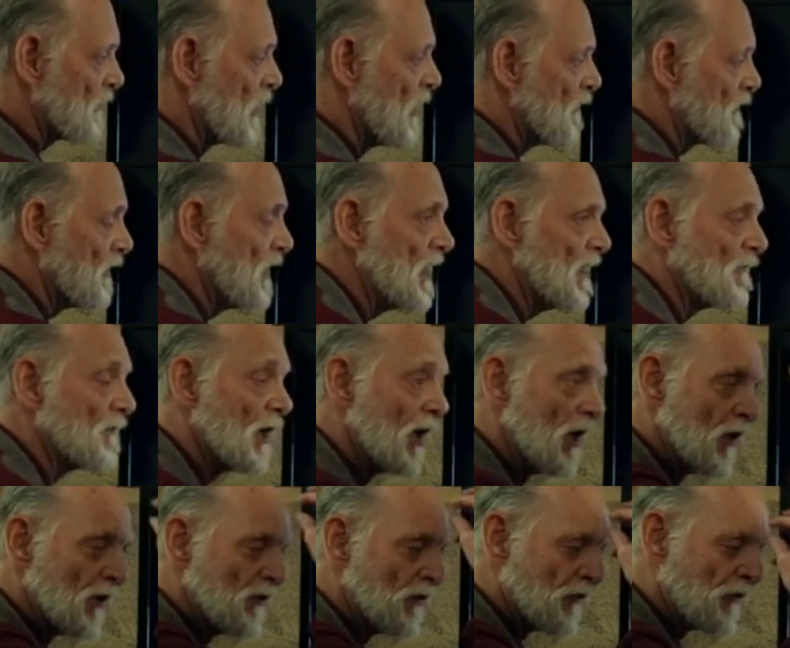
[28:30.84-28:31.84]
conceived,
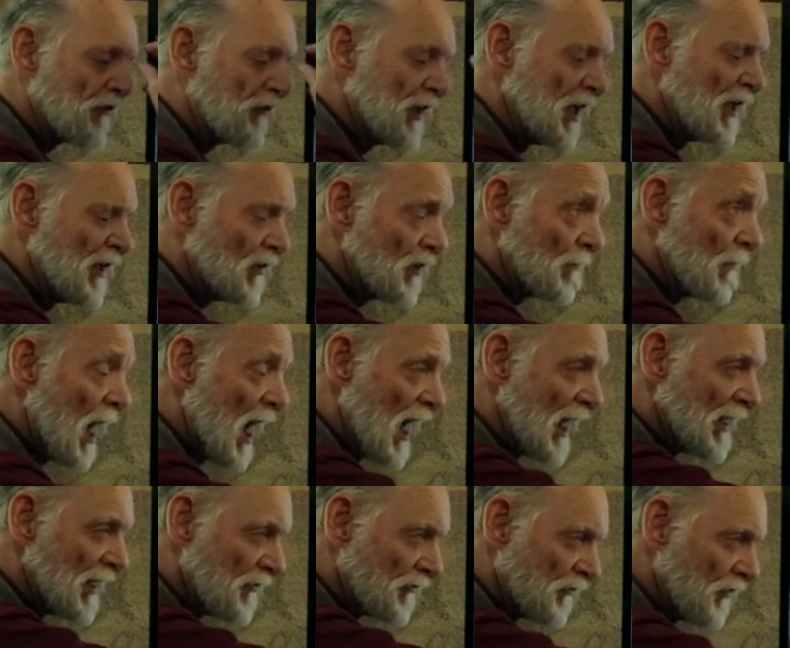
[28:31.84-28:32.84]
you see it in your
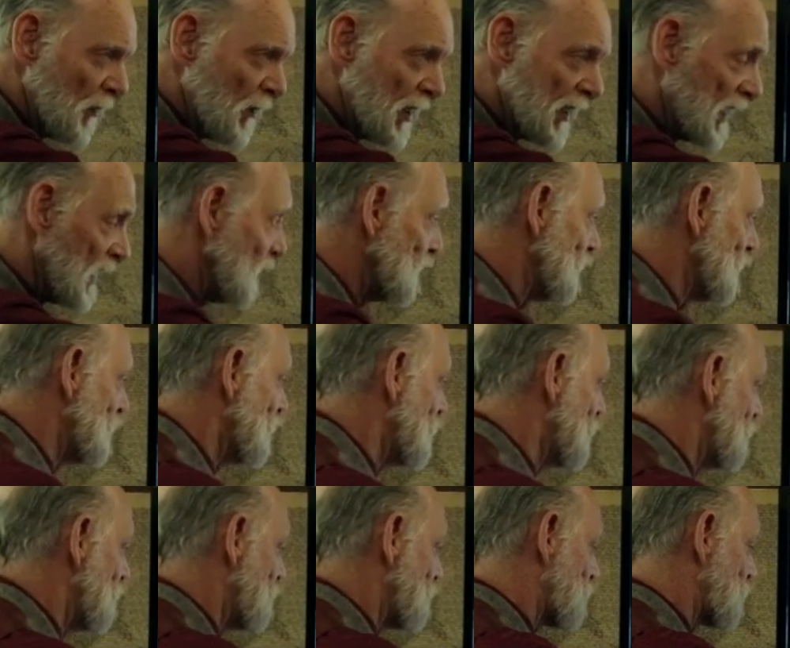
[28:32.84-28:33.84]
mind, it's doing it.
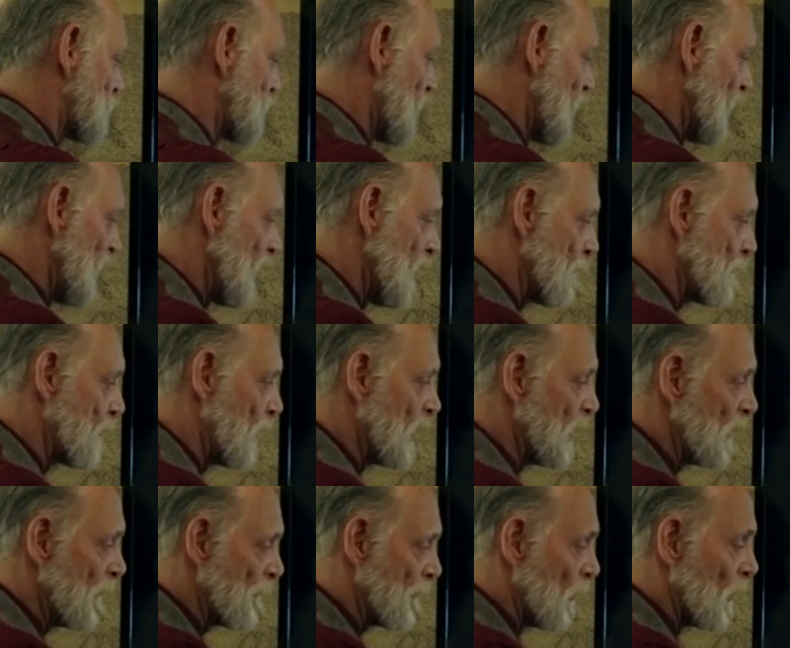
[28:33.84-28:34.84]
It
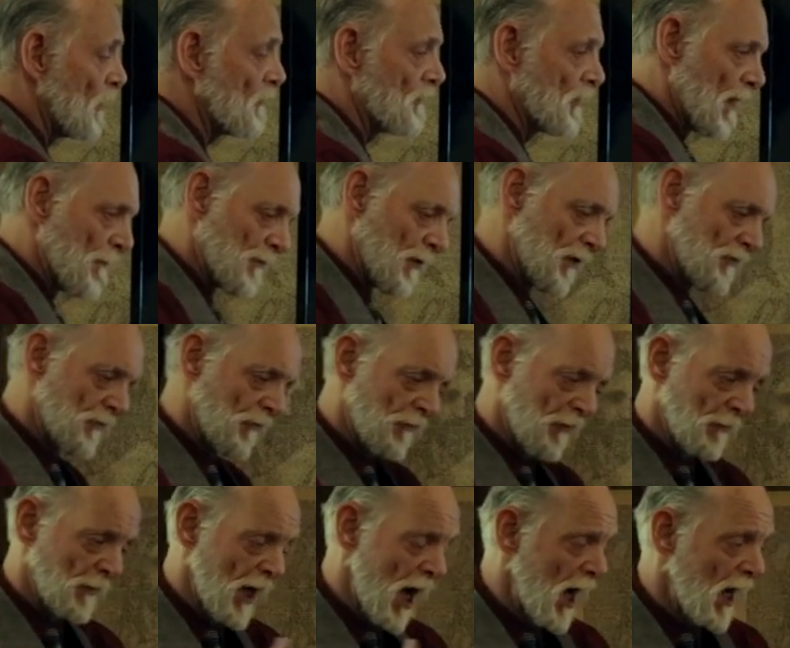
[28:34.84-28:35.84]
bringeth forth separation
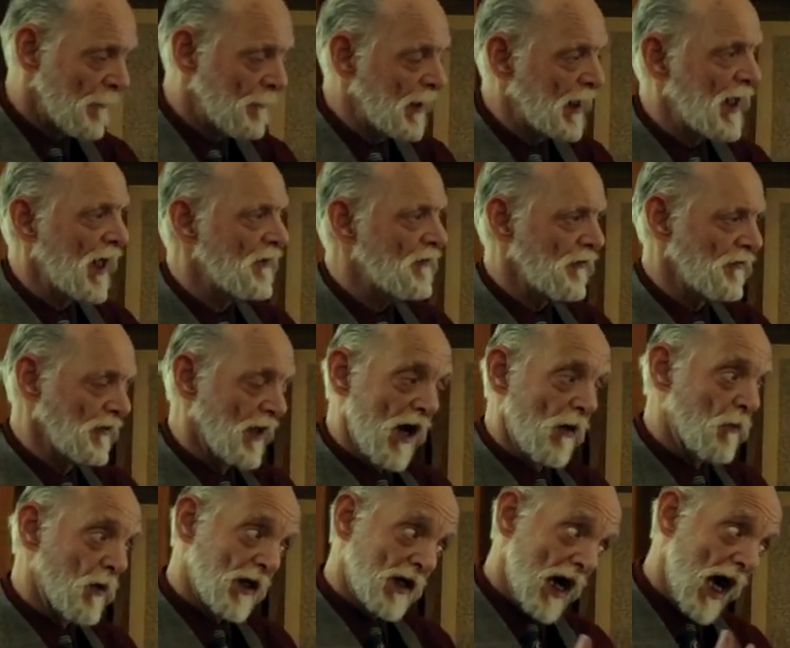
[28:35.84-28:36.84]
from God because it's
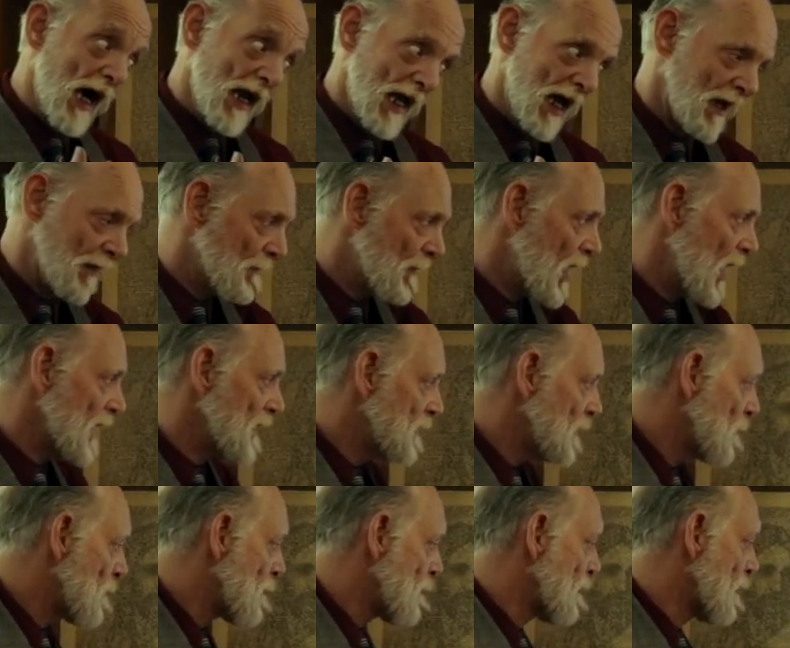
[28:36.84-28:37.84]
not what God had in mind.
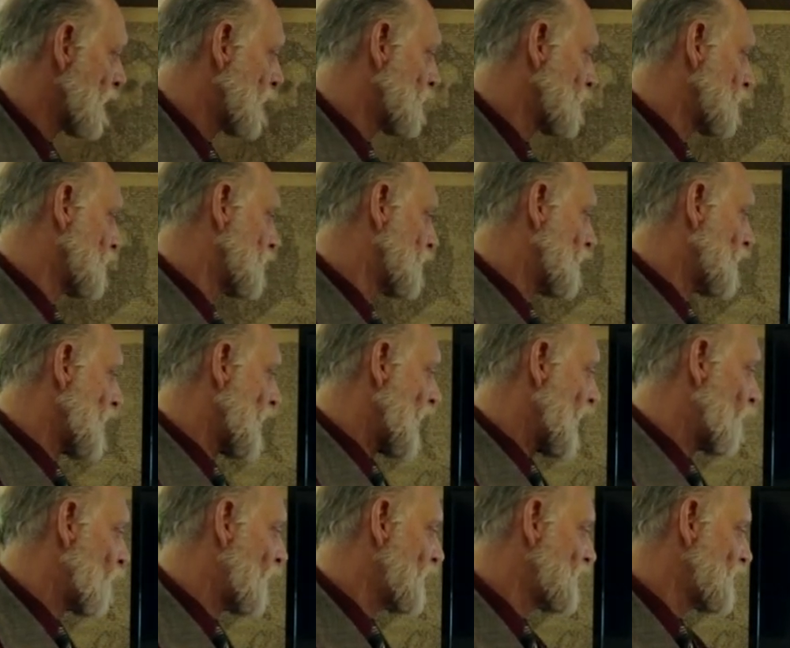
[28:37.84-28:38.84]

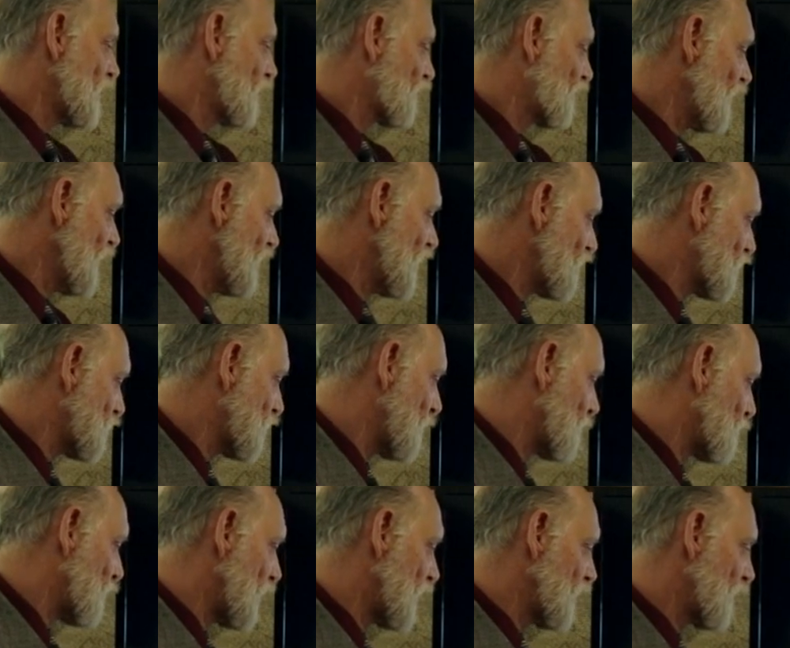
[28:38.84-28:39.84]
And when it is finished,
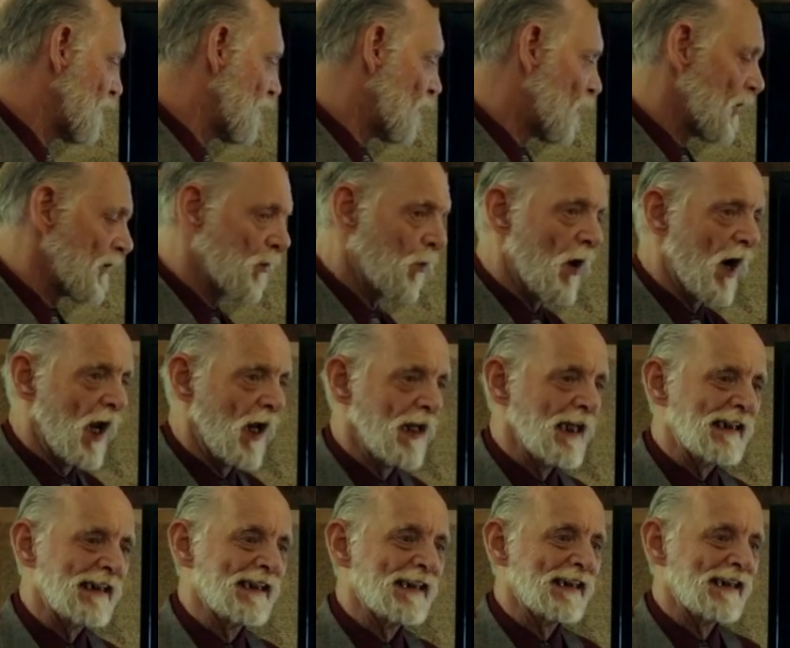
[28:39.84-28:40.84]
it bringeth forth what?
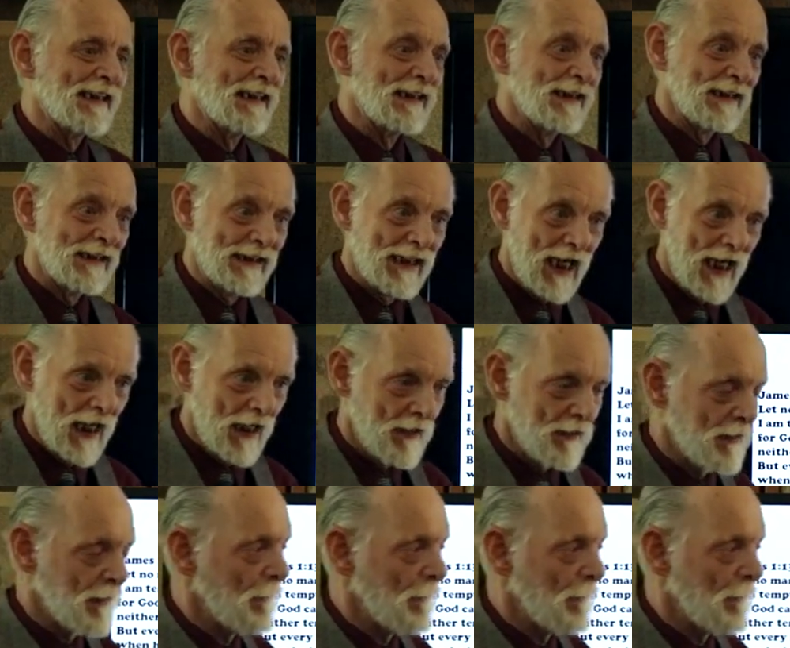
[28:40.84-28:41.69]
Death,